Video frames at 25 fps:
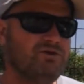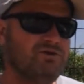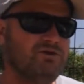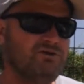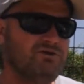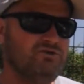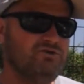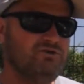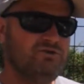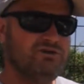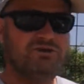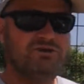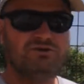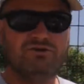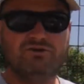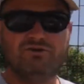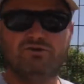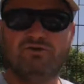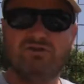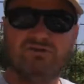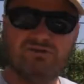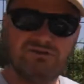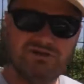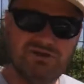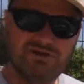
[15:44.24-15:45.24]
you can do,
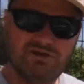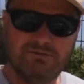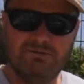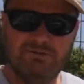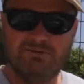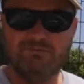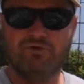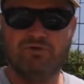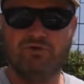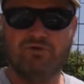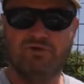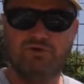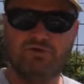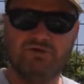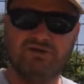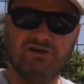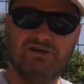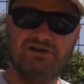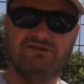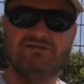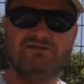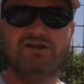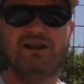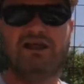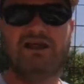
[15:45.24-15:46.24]
it's a little bit more
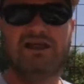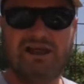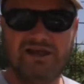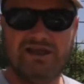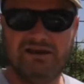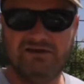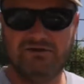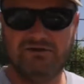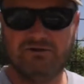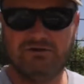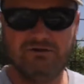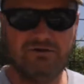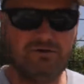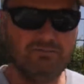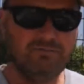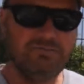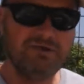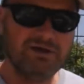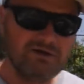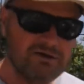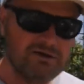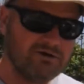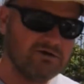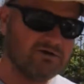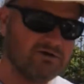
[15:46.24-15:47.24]
easy to handle. The
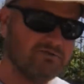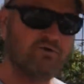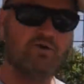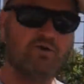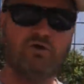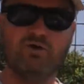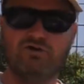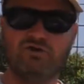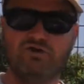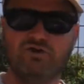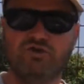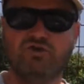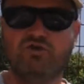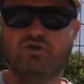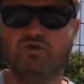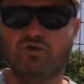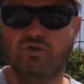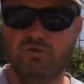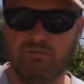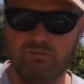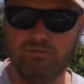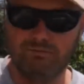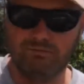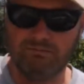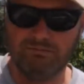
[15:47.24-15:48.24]
bigger, of course, you do
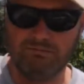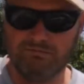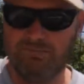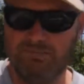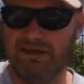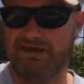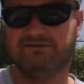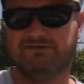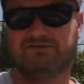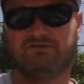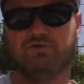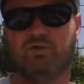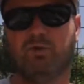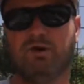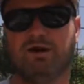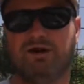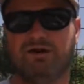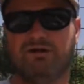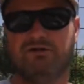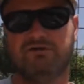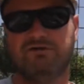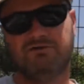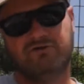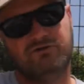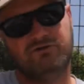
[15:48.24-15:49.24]
massive
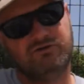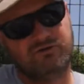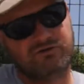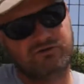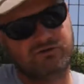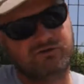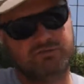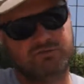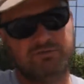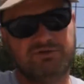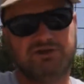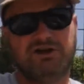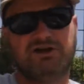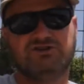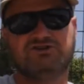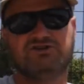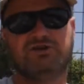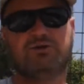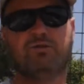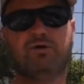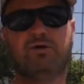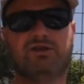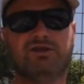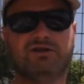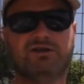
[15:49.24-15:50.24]
quantities. You can do production
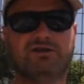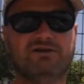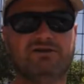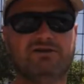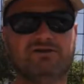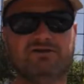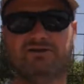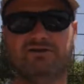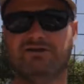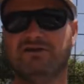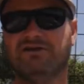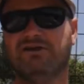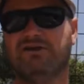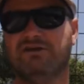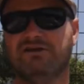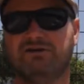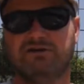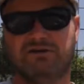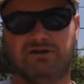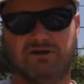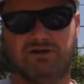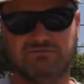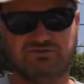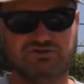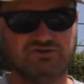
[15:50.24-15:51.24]
quantities.
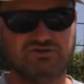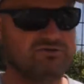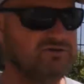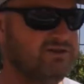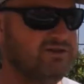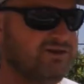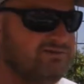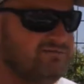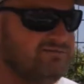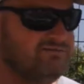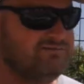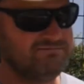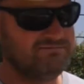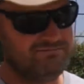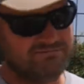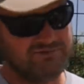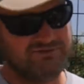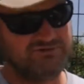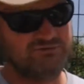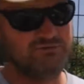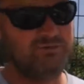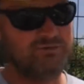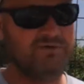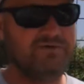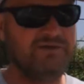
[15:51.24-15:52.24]
I'm sure this
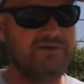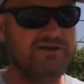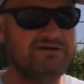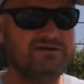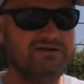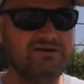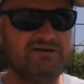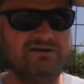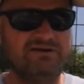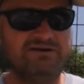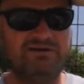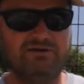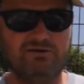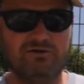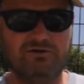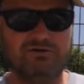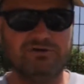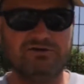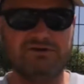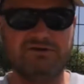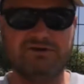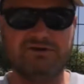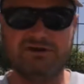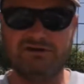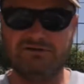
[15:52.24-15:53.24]
is what they did in the
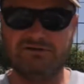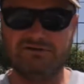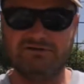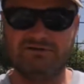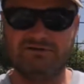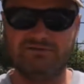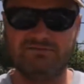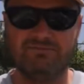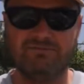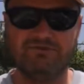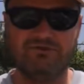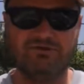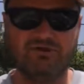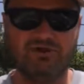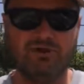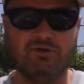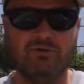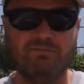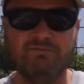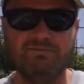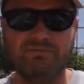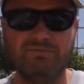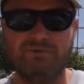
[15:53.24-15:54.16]
olden days. So